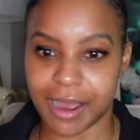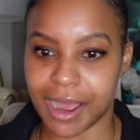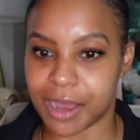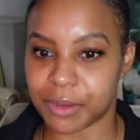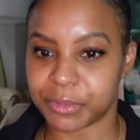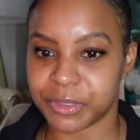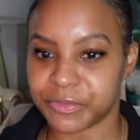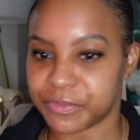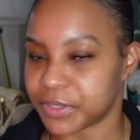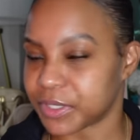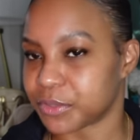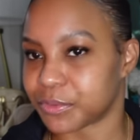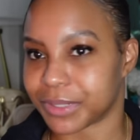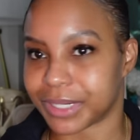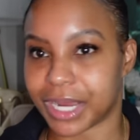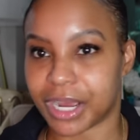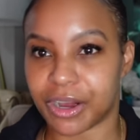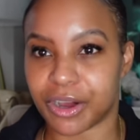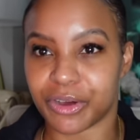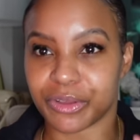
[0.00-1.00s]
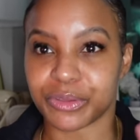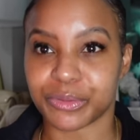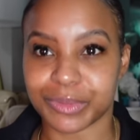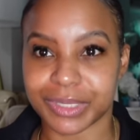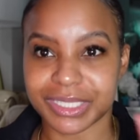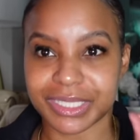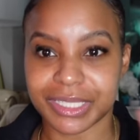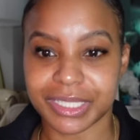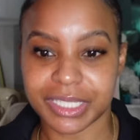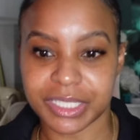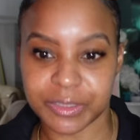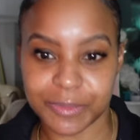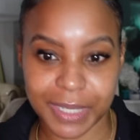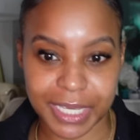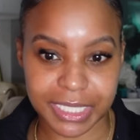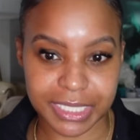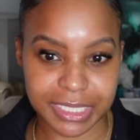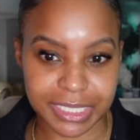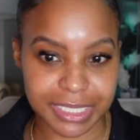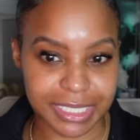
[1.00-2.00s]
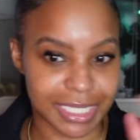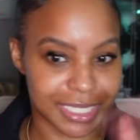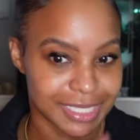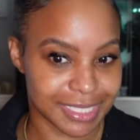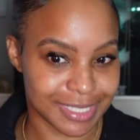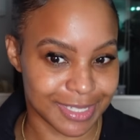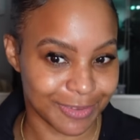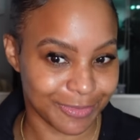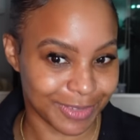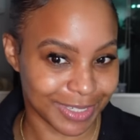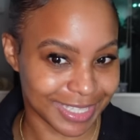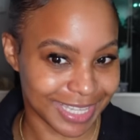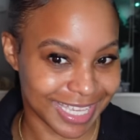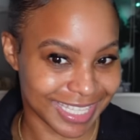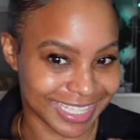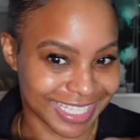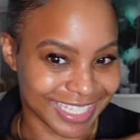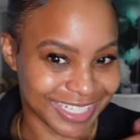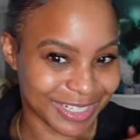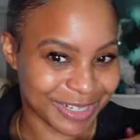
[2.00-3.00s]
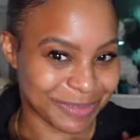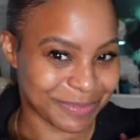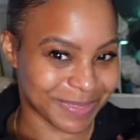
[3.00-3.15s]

I'll be figuring out all the rest of the specs and stuff like that later,